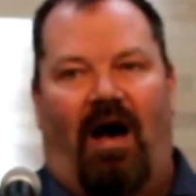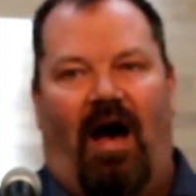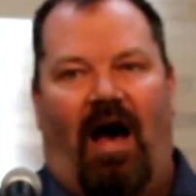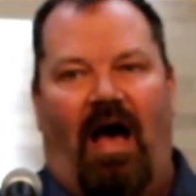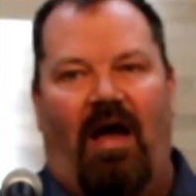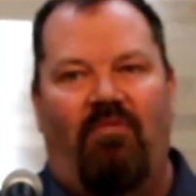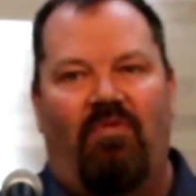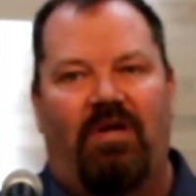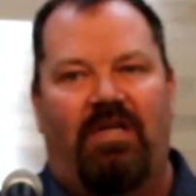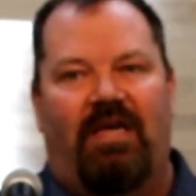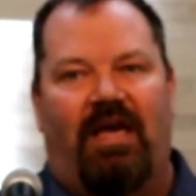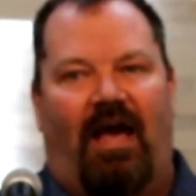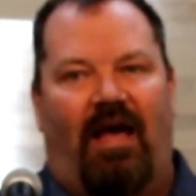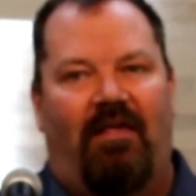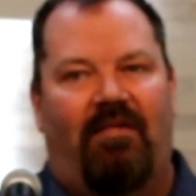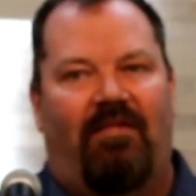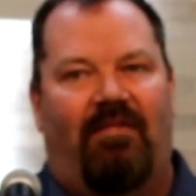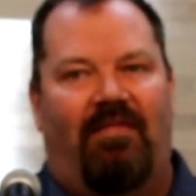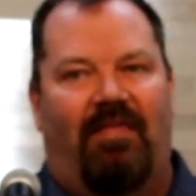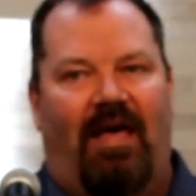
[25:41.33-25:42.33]
I would
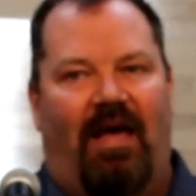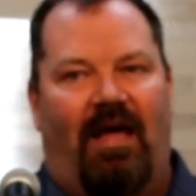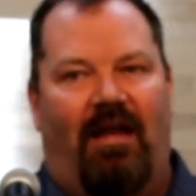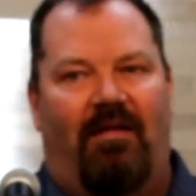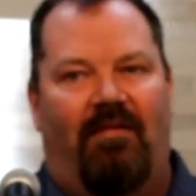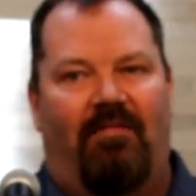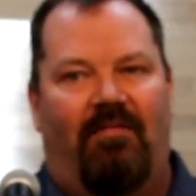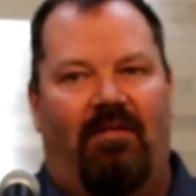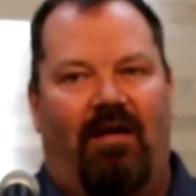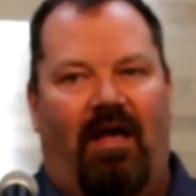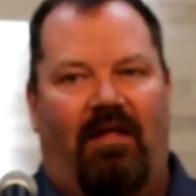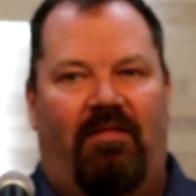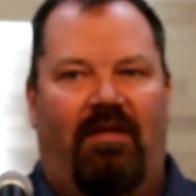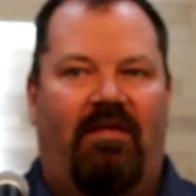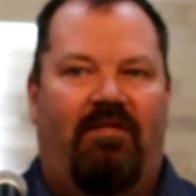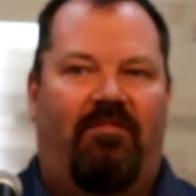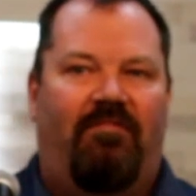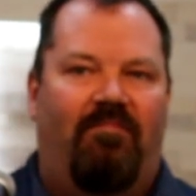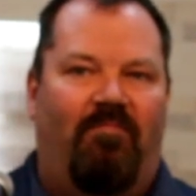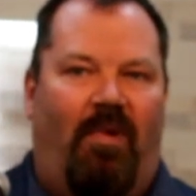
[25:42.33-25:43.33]
guess that at
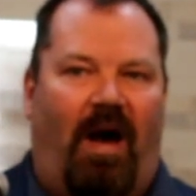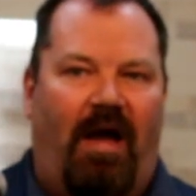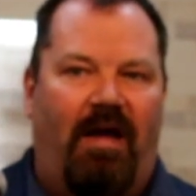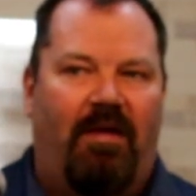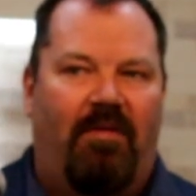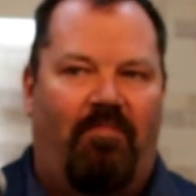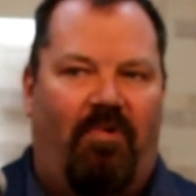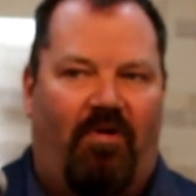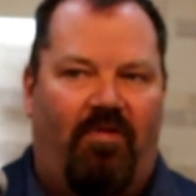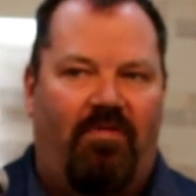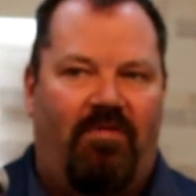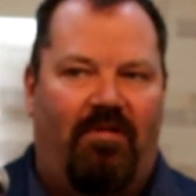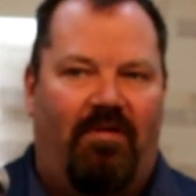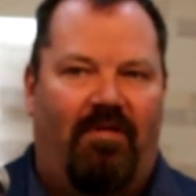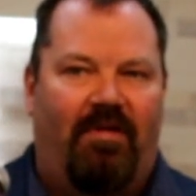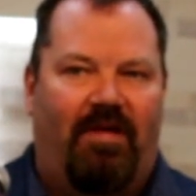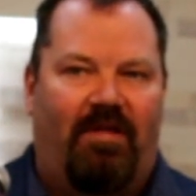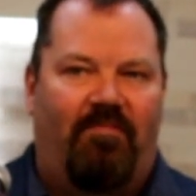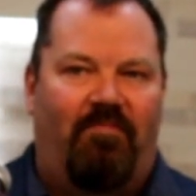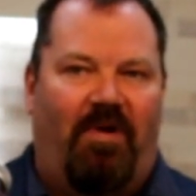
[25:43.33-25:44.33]
least my
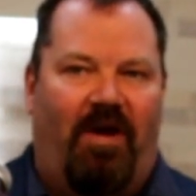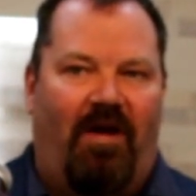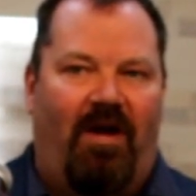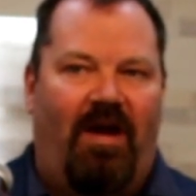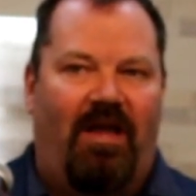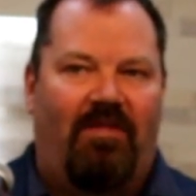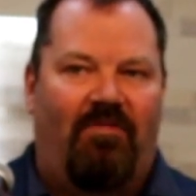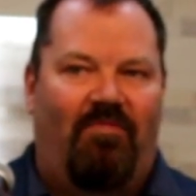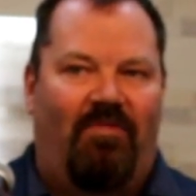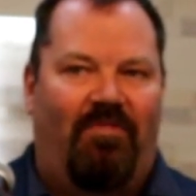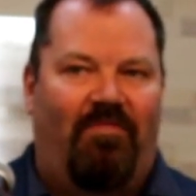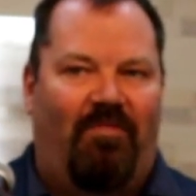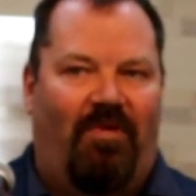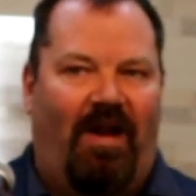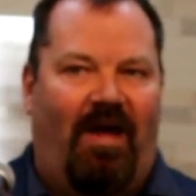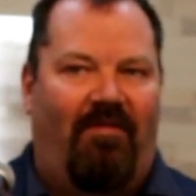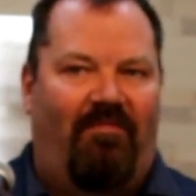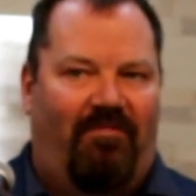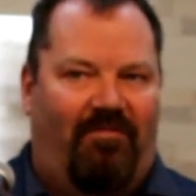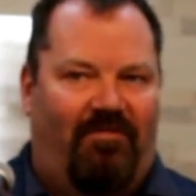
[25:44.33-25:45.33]
personal experience with
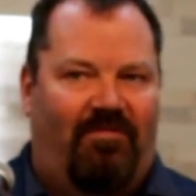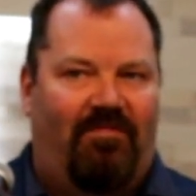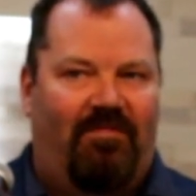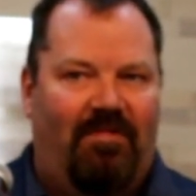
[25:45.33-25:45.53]
when I've